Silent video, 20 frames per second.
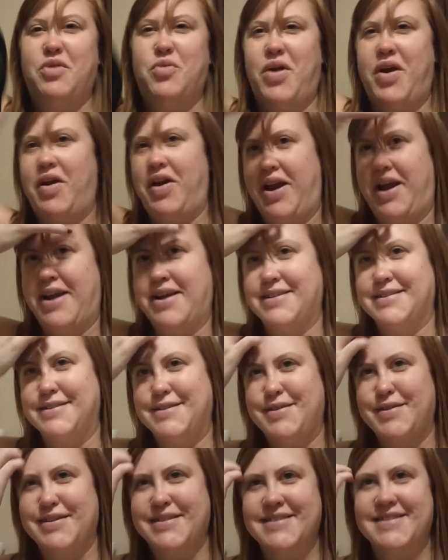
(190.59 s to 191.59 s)
me wearing it
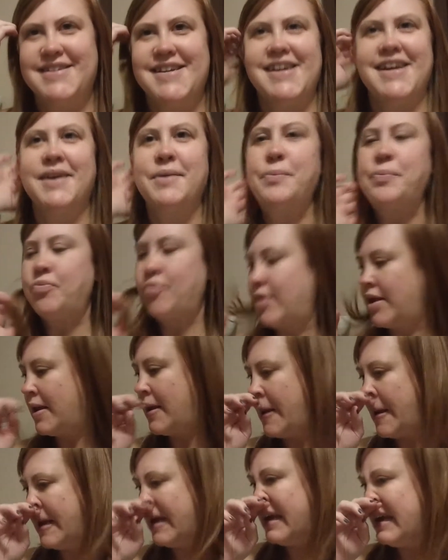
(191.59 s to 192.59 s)
so you can see.
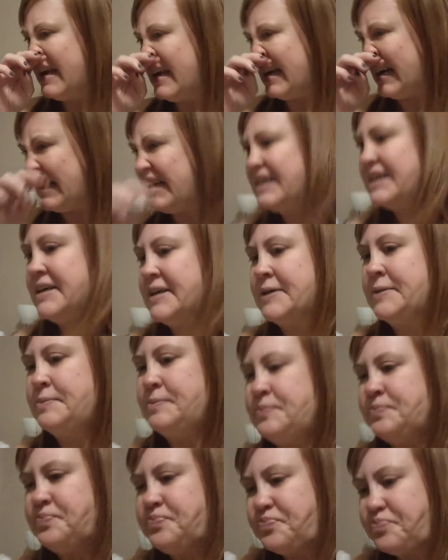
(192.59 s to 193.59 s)
Um,
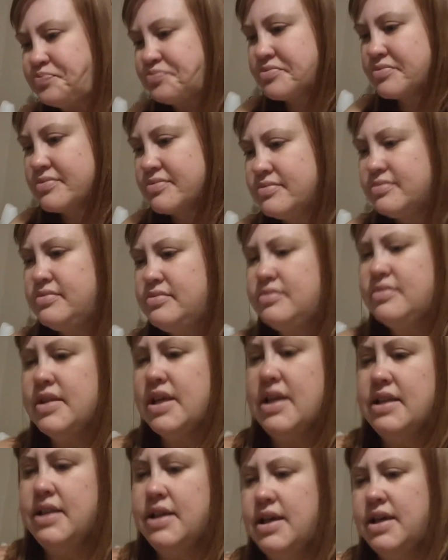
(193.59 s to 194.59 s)

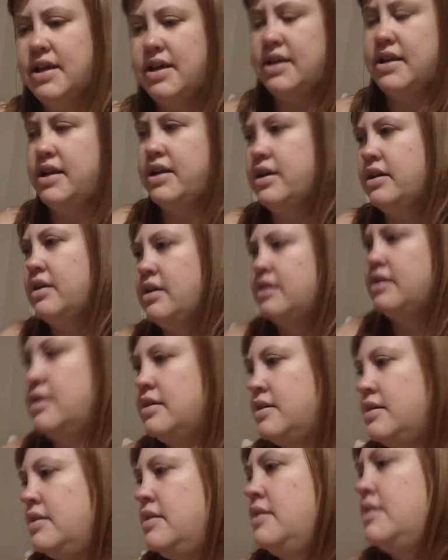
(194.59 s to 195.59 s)
and then
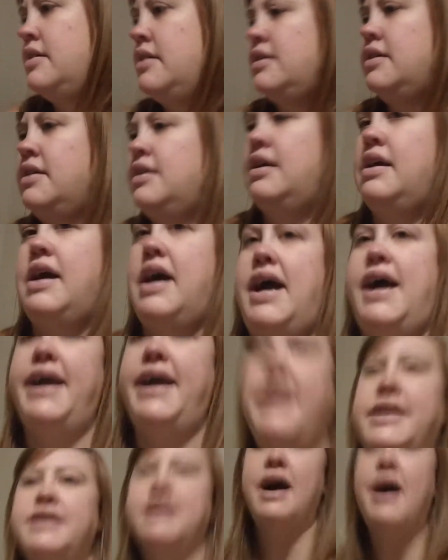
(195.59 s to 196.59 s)

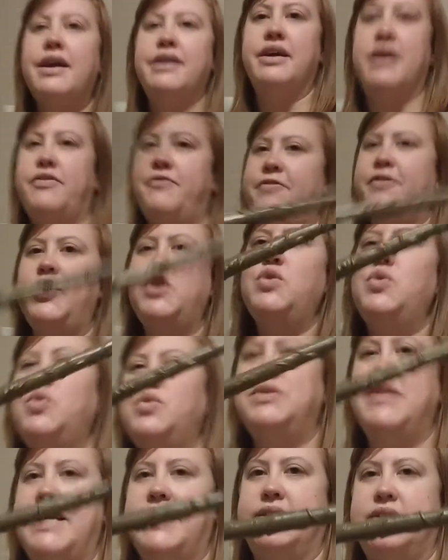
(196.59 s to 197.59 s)
I had gotten a
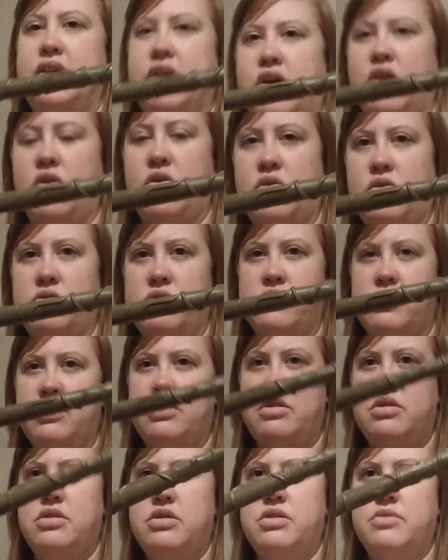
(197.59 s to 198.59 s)
few days ago
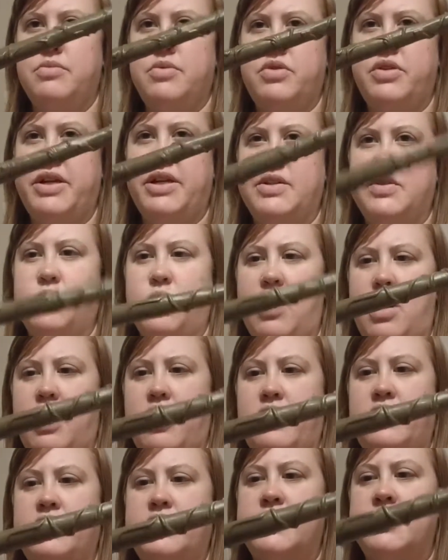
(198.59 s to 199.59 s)
Hermione's
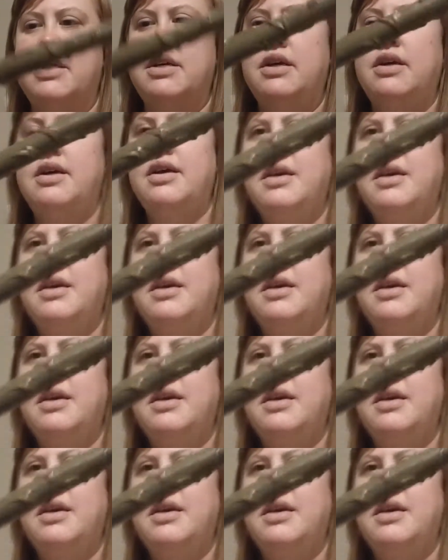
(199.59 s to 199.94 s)
wand.